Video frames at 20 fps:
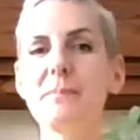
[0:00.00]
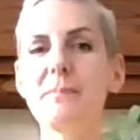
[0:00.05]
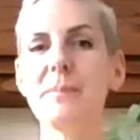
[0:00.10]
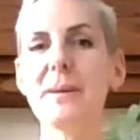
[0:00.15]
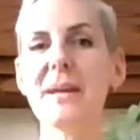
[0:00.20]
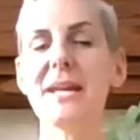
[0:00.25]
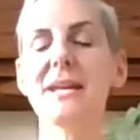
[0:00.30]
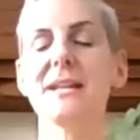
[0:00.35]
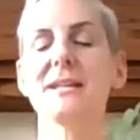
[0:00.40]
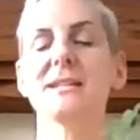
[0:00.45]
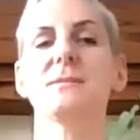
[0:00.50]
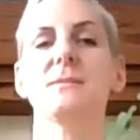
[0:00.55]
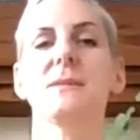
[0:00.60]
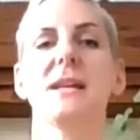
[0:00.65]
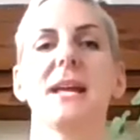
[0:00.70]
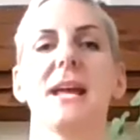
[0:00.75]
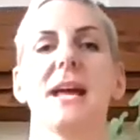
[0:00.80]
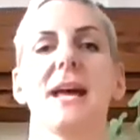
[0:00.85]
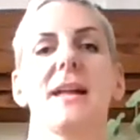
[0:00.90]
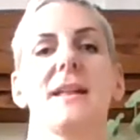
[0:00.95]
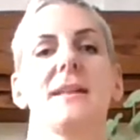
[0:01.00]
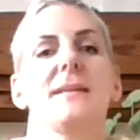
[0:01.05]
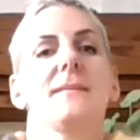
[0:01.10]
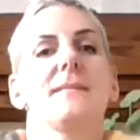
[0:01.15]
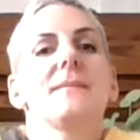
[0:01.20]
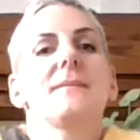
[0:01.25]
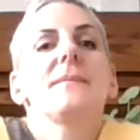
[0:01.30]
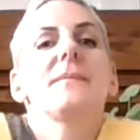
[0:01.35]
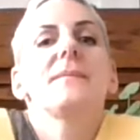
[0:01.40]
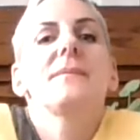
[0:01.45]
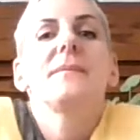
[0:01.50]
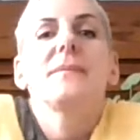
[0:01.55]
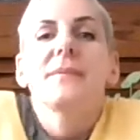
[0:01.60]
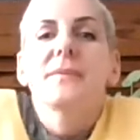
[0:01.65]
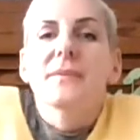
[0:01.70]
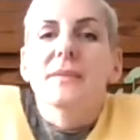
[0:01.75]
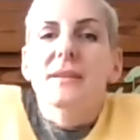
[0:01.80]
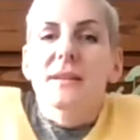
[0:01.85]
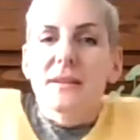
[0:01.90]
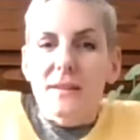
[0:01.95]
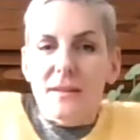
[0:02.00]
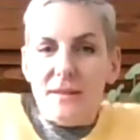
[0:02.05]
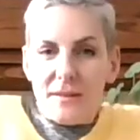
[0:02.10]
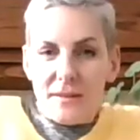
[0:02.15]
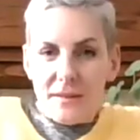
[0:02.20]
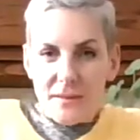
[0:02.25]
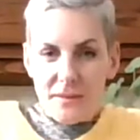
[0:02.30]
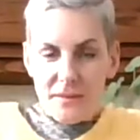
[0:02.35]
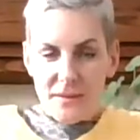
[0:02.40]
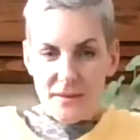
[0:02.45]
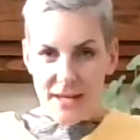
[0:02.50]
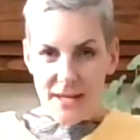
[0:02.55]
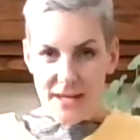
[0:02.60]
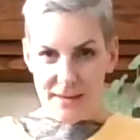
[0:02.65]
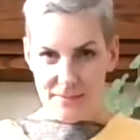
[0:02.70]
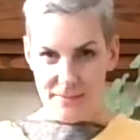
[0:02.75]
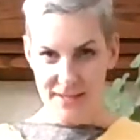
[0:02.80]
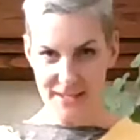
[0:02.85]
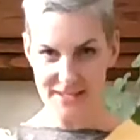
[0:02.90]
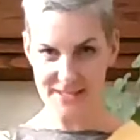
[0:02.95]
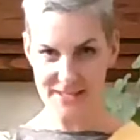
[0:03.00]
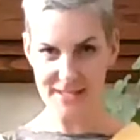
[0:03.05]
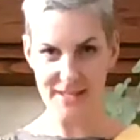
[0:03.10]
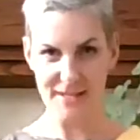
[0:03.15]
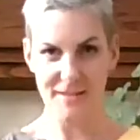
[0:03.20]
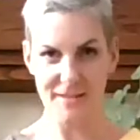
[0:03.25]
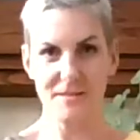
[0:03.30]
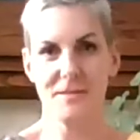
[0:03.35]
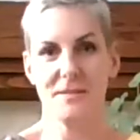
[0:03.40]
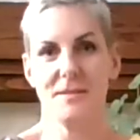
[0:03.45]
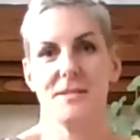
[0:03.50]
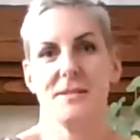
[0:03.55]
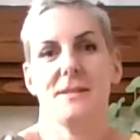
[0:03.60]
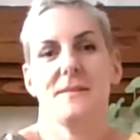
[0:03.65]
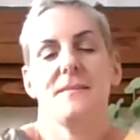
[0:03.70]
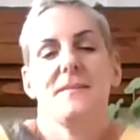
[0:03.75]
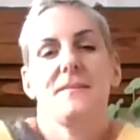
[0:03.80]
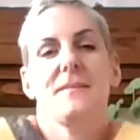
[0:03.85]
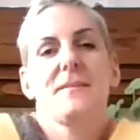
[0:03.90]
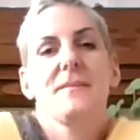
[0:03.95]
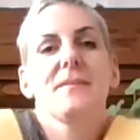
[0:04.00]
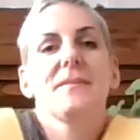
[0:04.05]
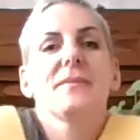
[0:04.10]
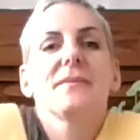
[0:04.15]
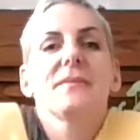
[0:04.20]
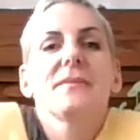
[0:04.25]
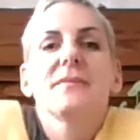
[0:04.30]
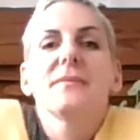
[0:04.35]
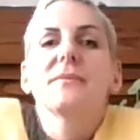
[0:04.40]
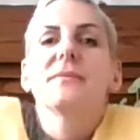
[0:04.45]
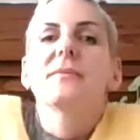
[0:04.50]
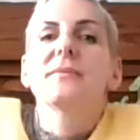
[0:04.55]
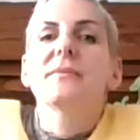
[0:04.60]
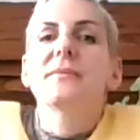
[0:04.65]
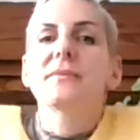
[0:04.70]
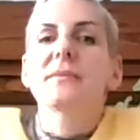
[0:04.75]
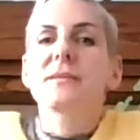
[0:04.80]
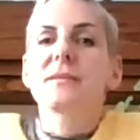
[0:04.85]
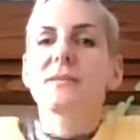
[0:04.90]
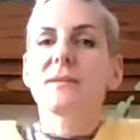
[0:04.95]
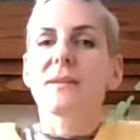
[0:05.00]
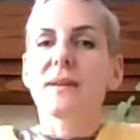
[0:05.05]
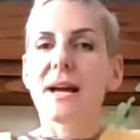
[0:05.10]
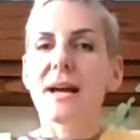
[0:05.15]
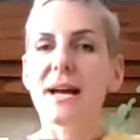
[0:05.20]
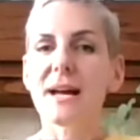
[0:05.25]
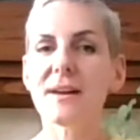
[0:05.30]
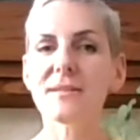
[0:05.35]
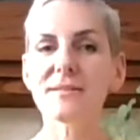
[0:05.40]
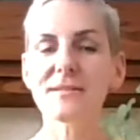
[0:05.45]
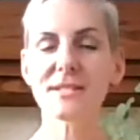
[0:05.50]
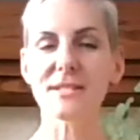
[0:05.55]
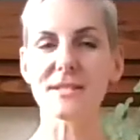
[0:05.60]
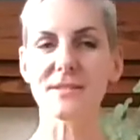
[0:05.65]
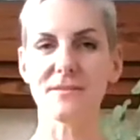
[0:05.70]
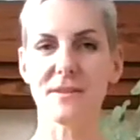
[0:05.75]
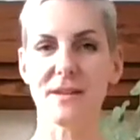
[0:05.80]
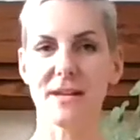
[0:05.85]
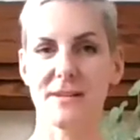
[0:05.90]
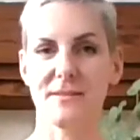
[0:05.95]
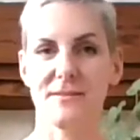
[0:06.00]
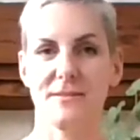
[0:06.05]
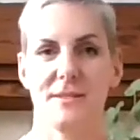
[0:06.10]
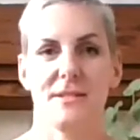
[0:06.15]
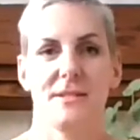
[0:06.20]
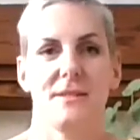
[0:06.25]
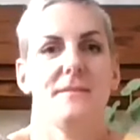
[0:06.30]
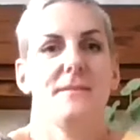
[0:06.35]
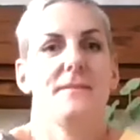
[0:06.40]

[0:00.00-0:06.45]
big as we can. Great big circles. Round and round.